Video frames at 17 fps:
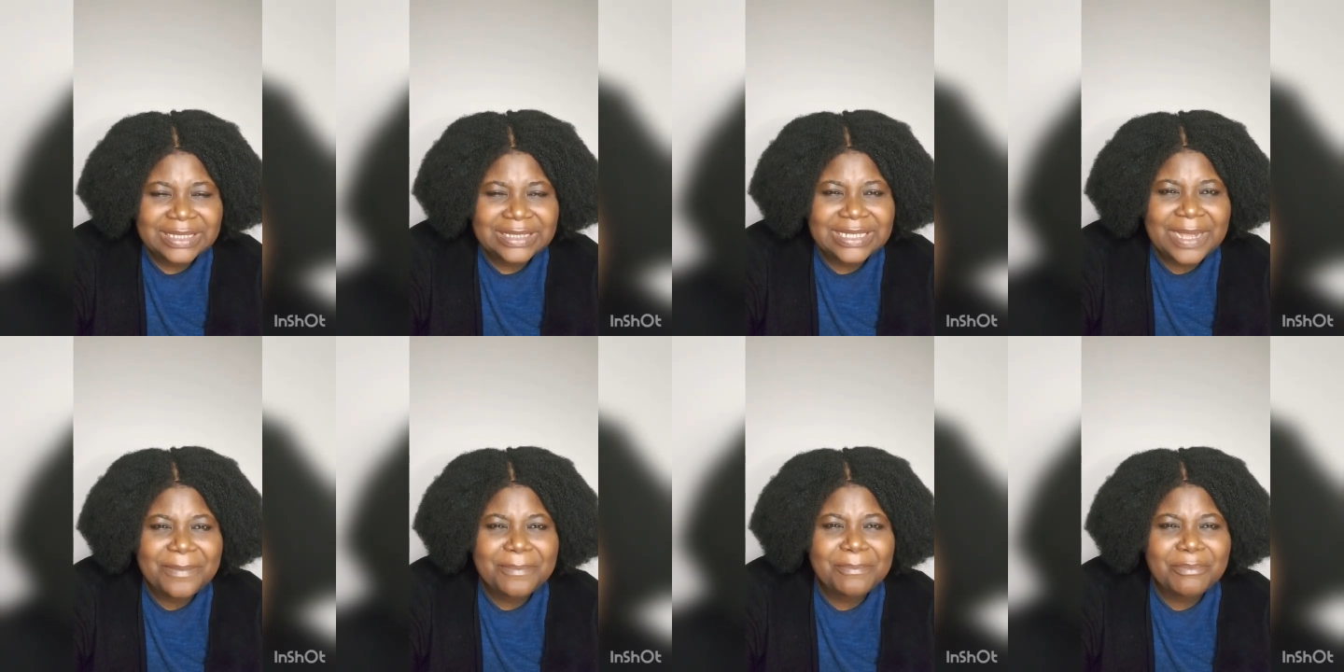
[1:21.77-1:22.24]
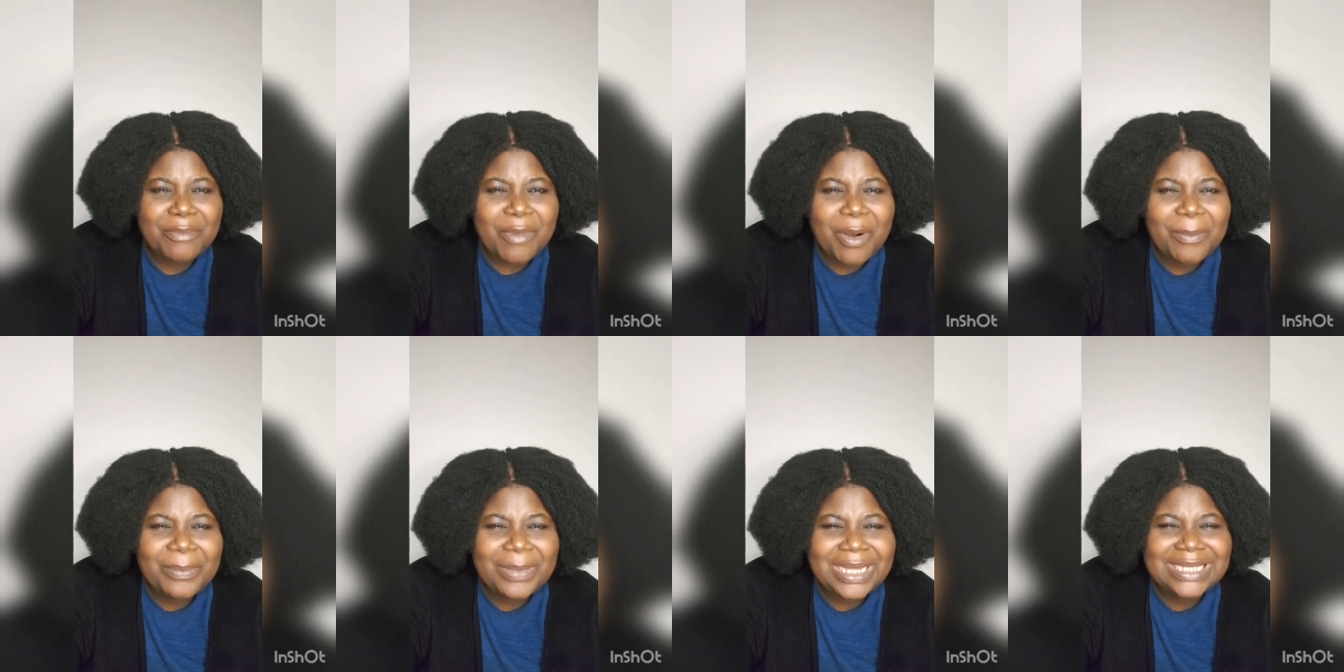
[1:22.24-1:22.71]
The
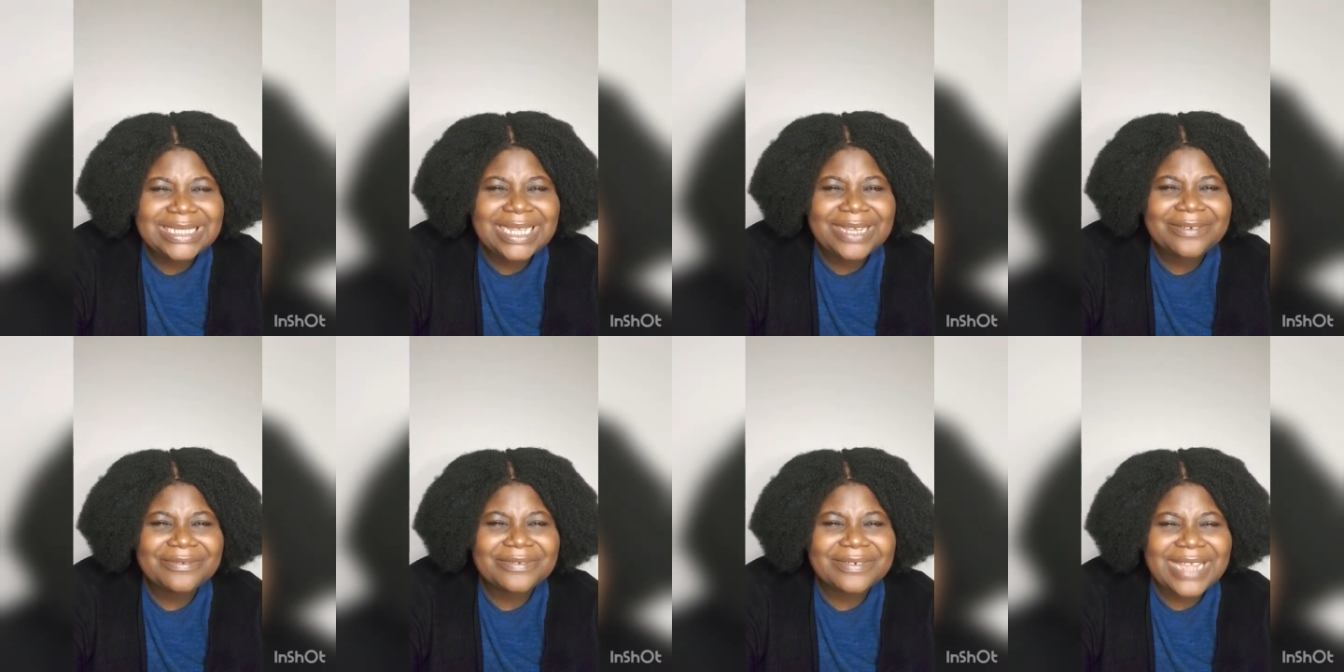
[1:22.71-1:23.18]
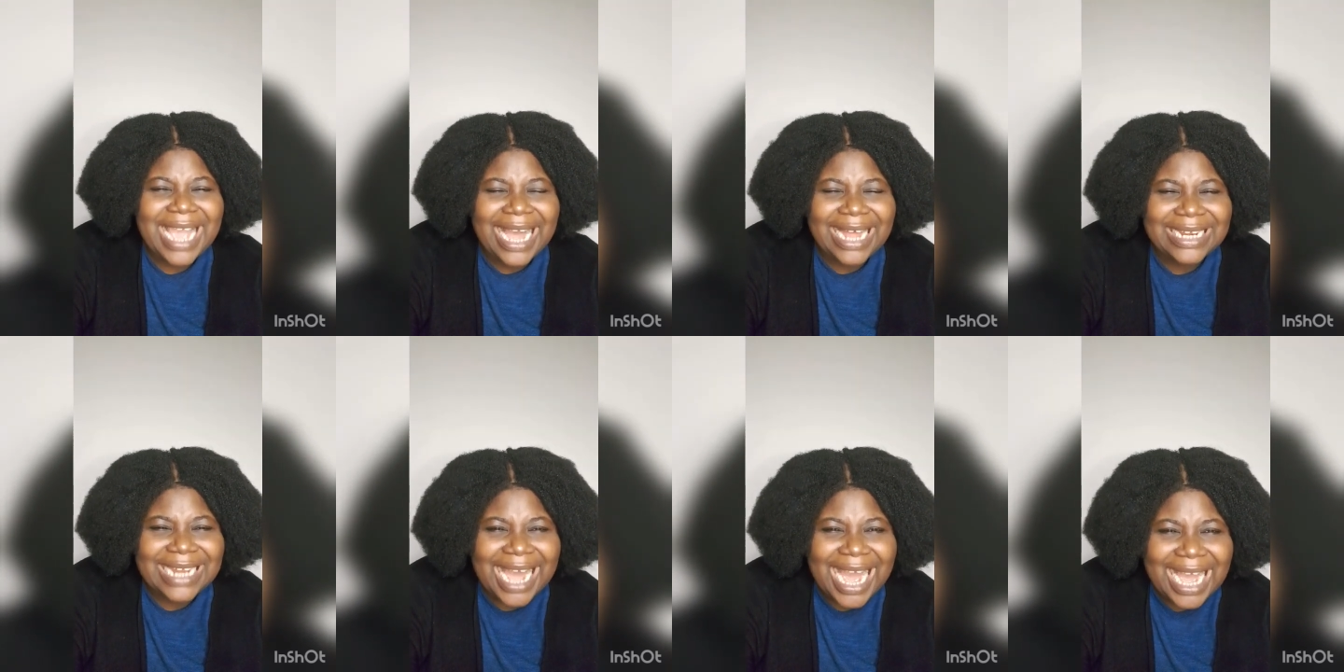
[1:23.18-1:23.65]
moment they
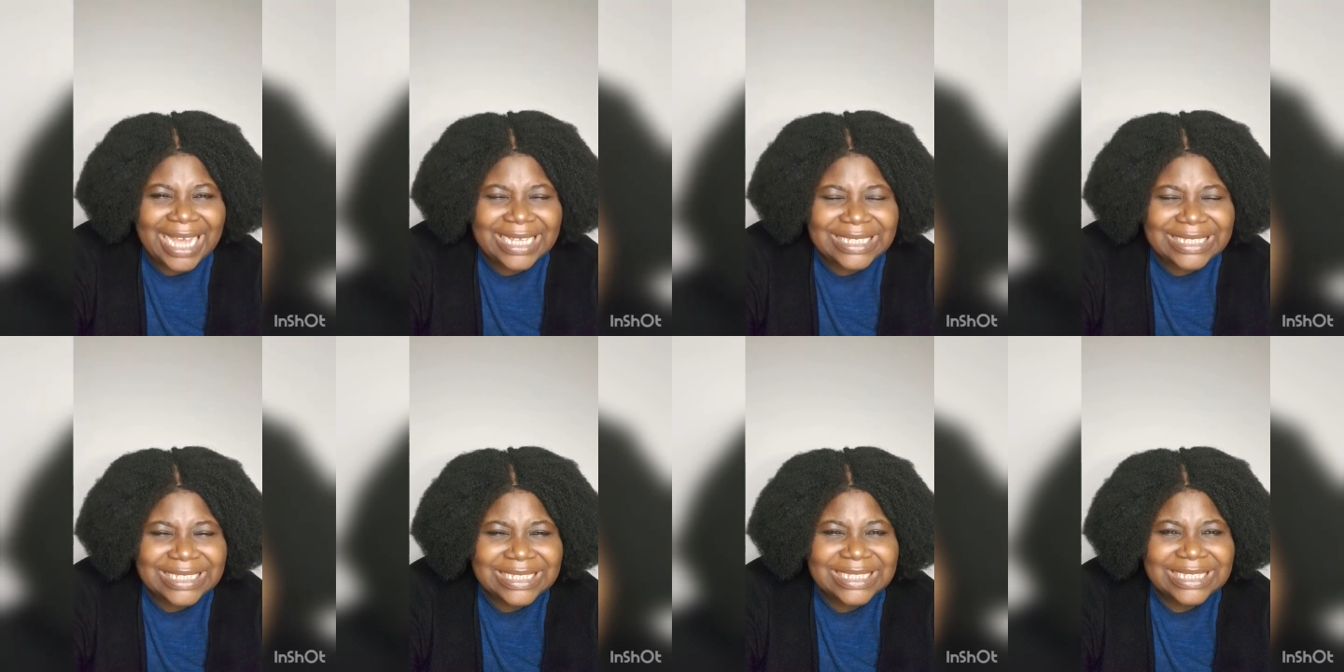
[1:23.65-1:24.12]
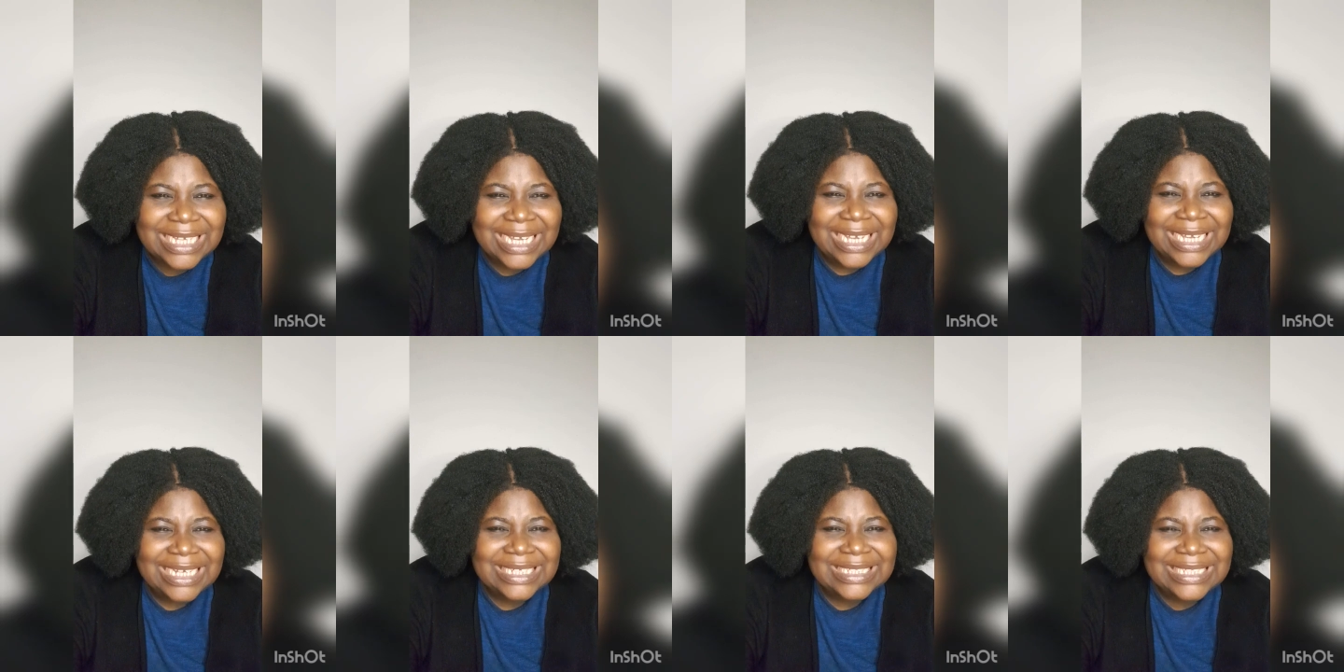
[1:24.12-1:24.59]
realize
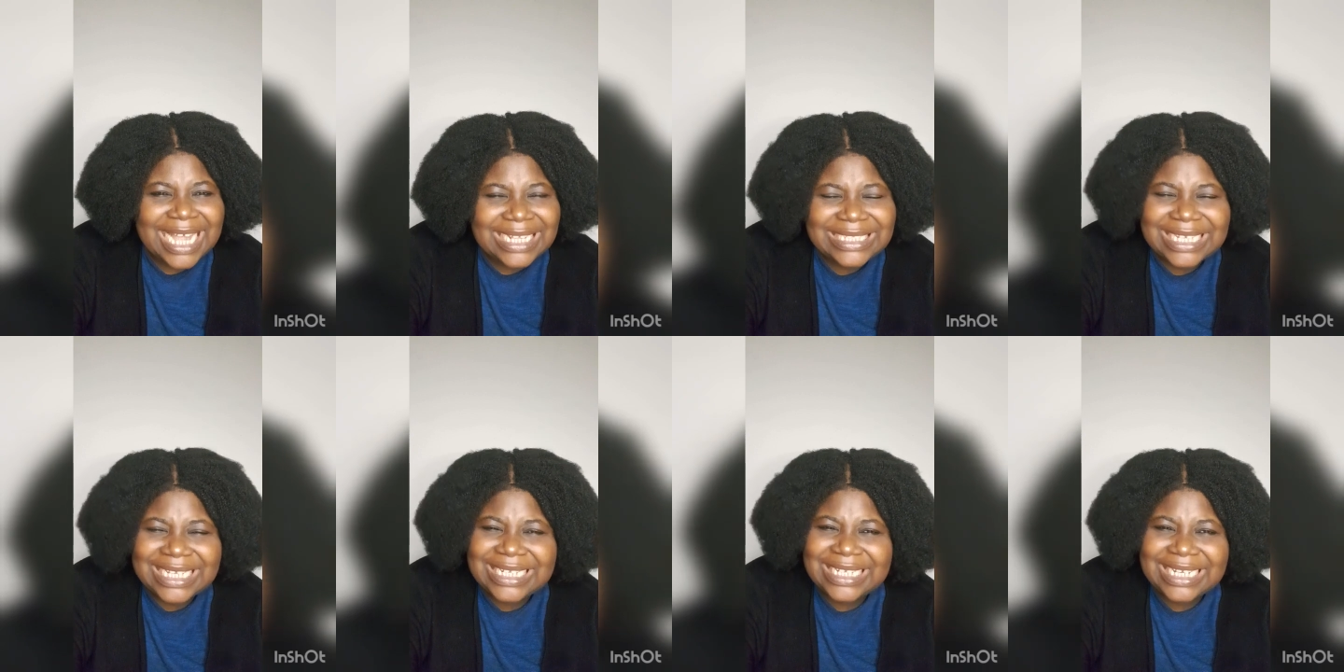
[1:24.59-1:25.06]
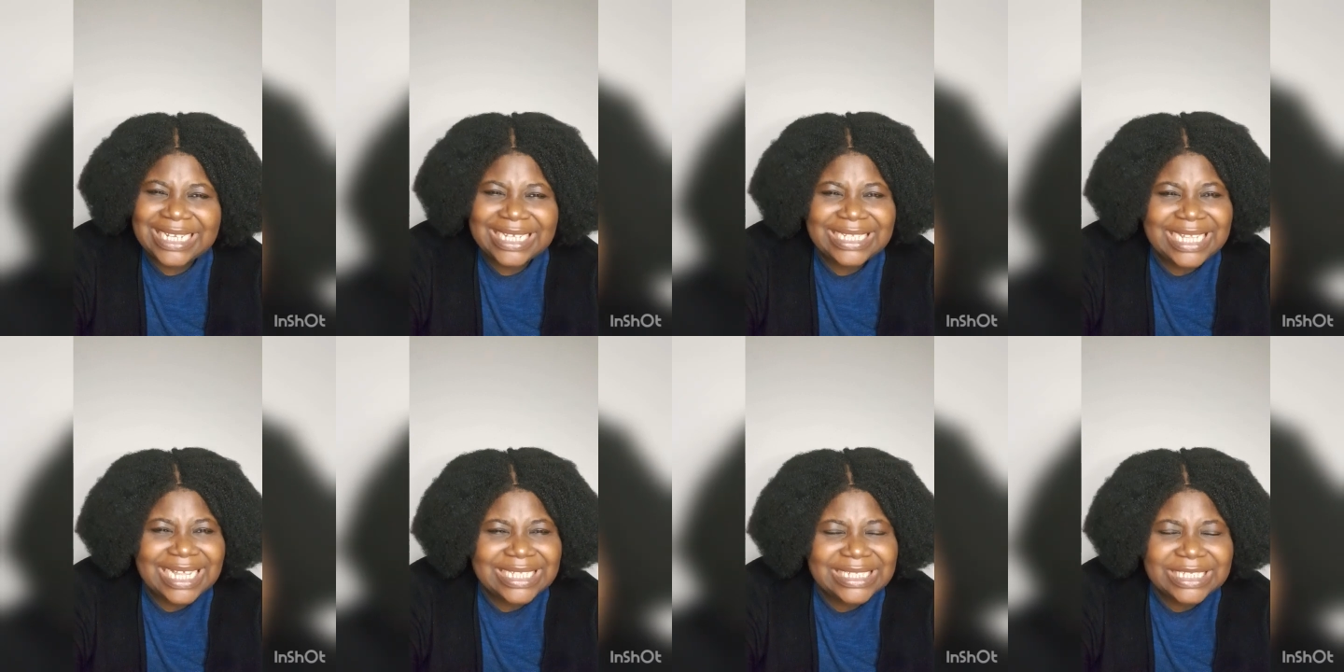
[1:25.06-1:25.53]
that they
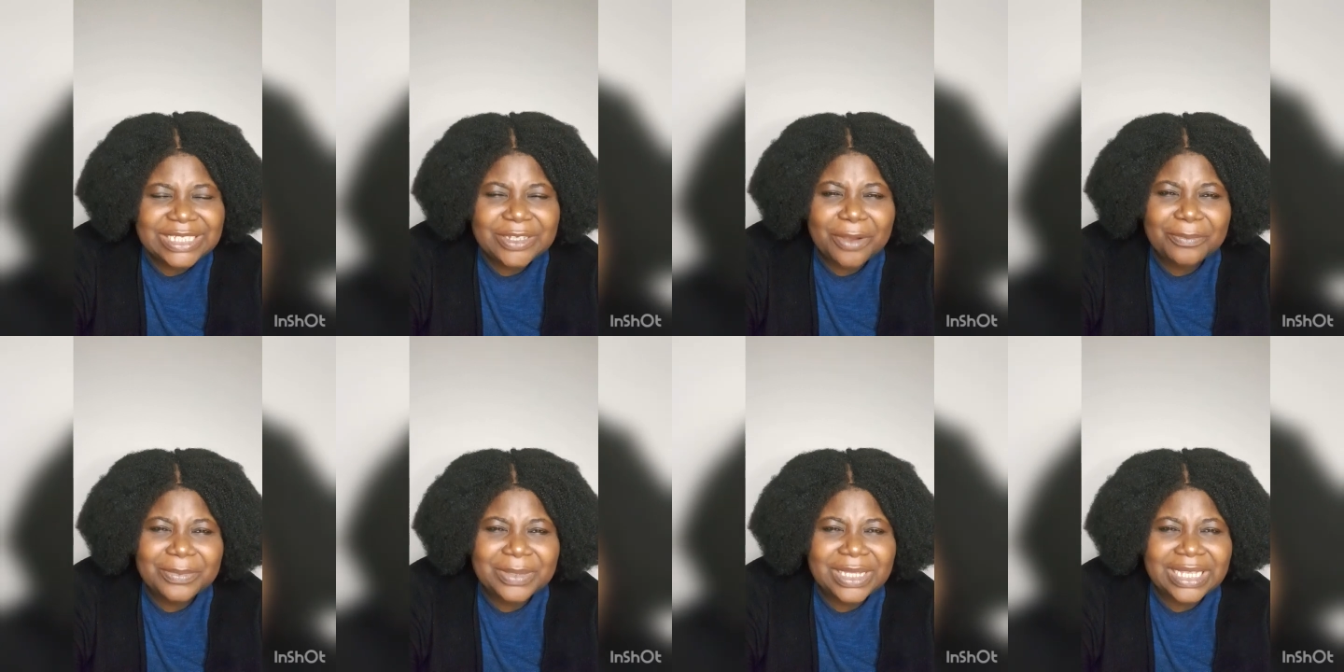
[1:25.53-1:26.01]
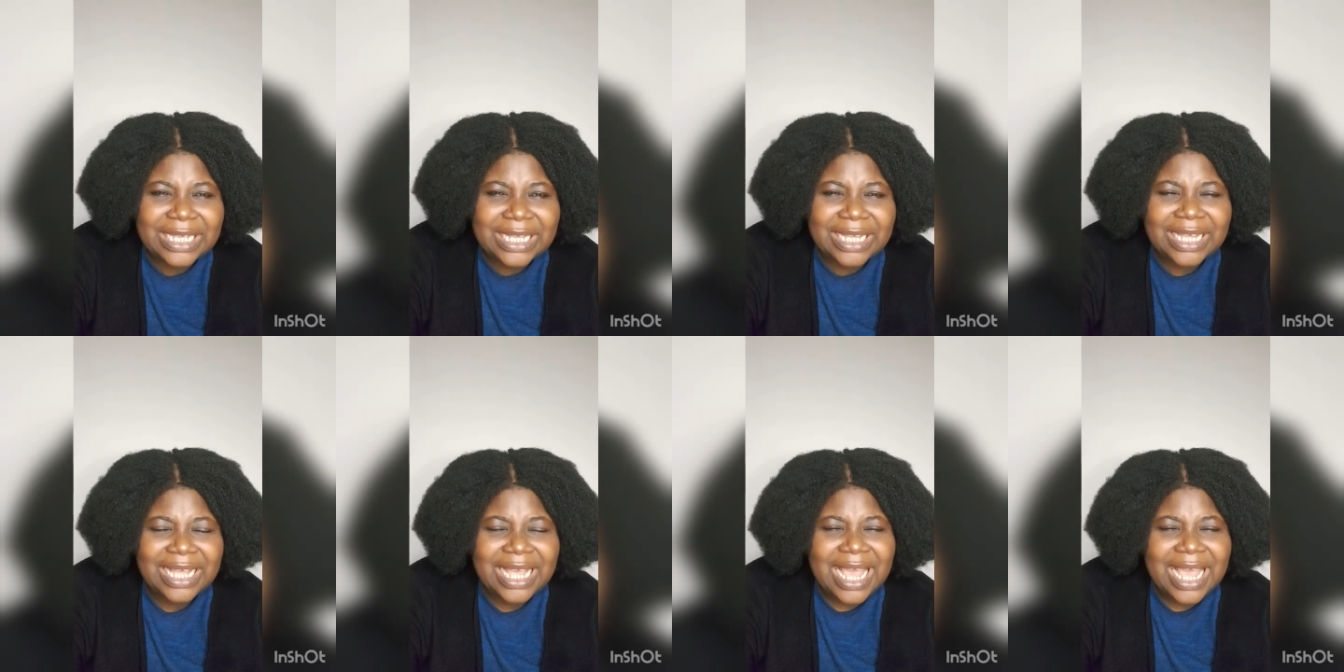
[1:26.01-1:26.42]
needed something